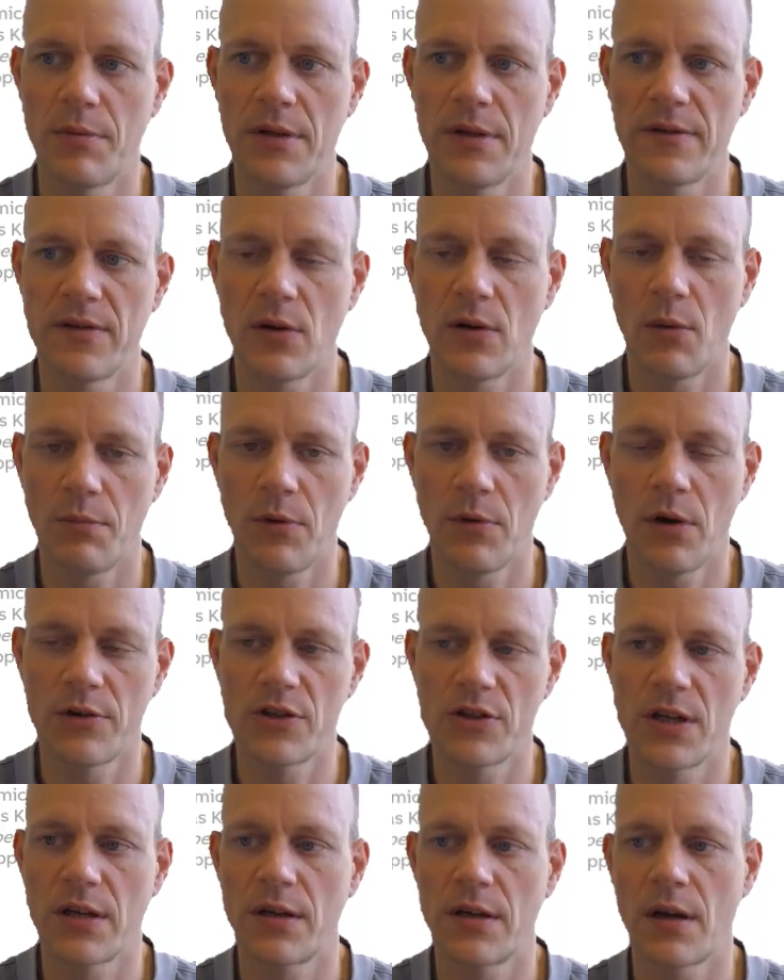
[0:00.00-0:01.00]
PLC
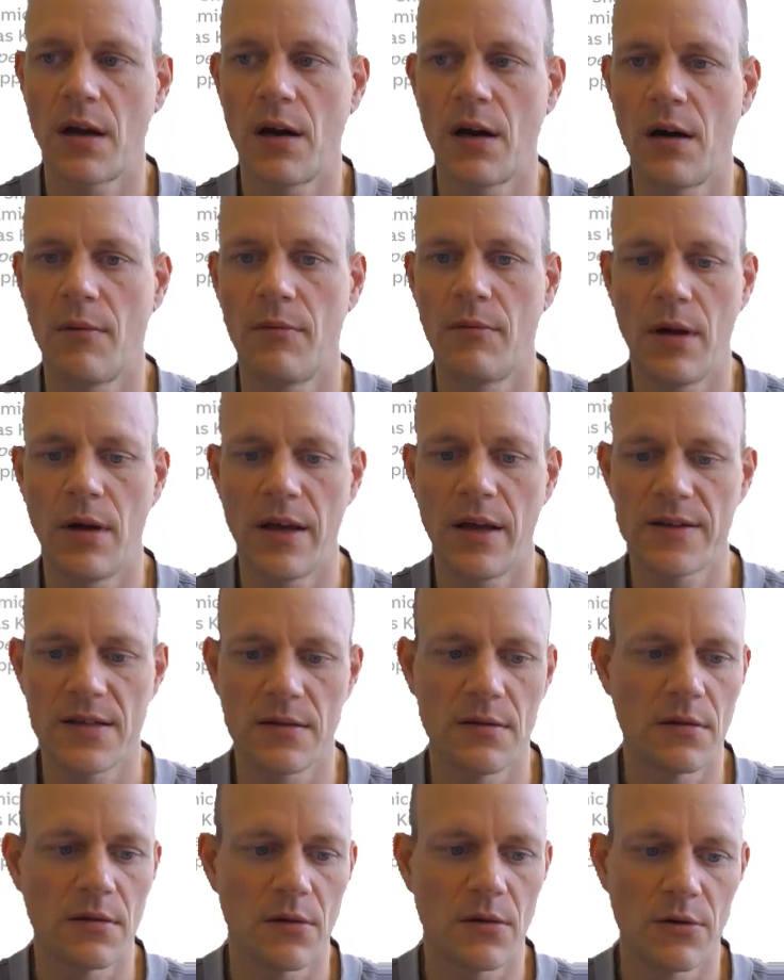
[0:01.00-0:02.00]
OpenLogic as
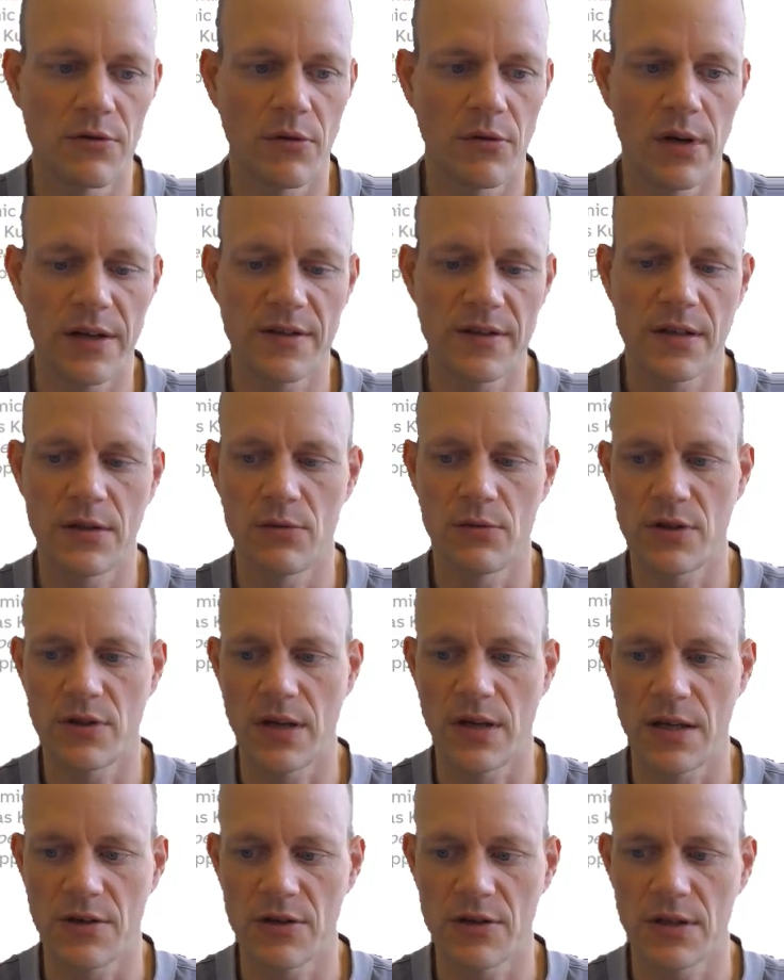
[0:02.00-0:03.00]
a control
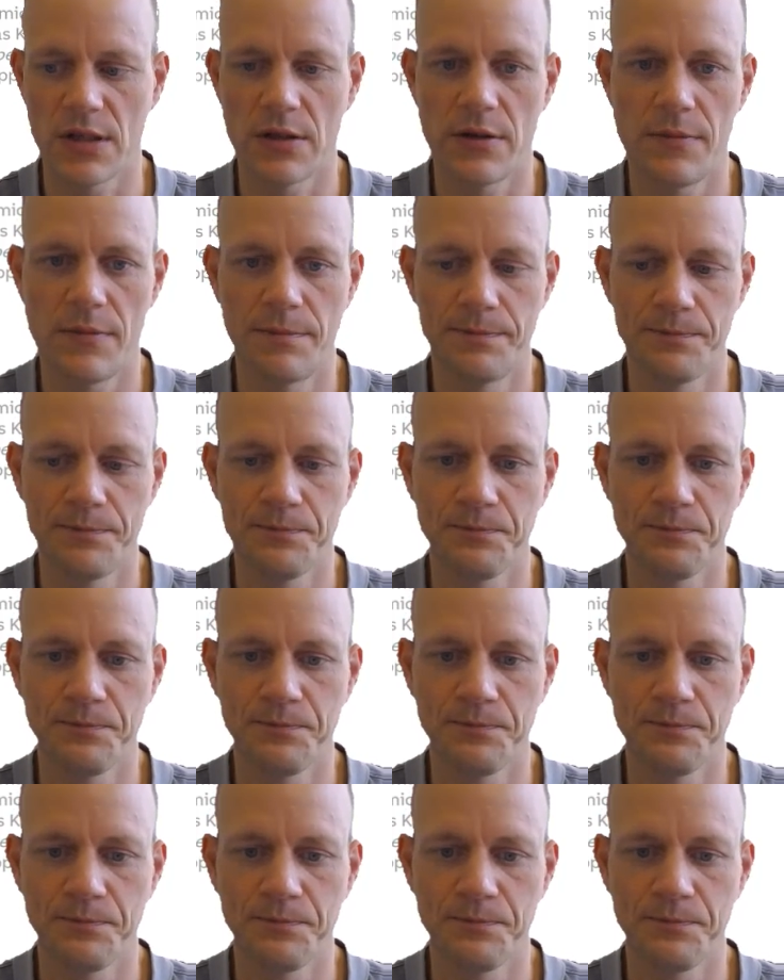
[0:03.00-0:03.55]
execution engine here.